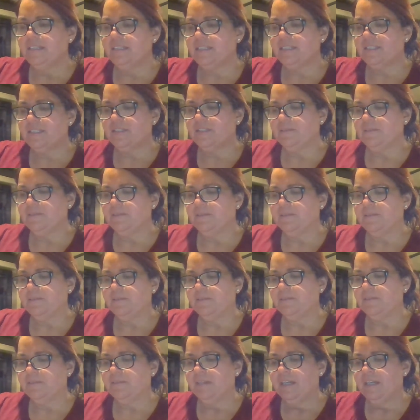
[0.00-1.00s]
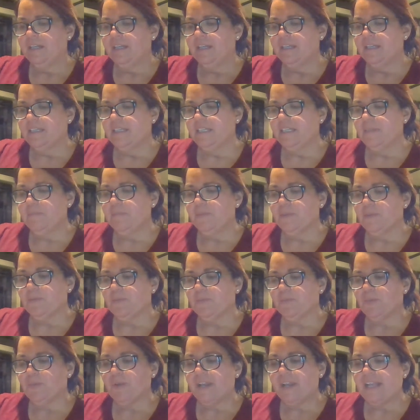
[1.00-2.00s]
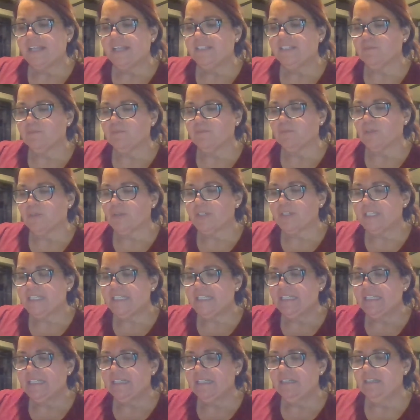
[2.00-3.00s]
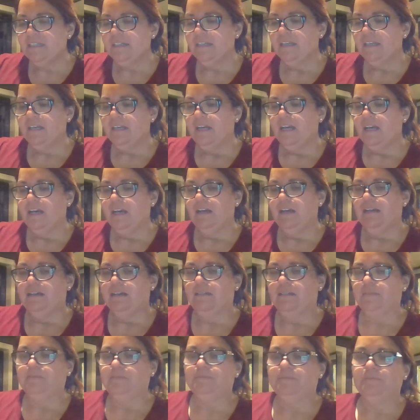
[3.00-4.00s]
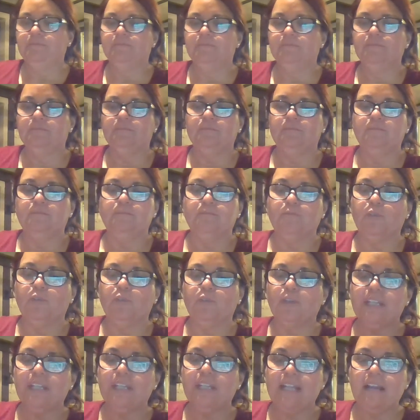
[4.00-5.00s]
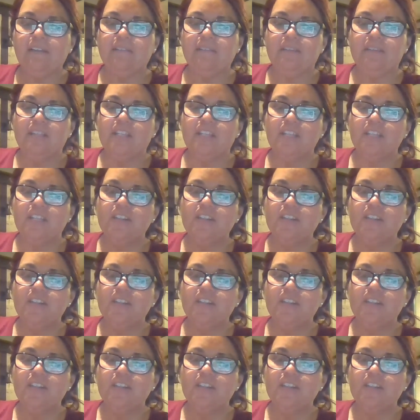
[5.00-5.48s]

to keep your brains working, working out in the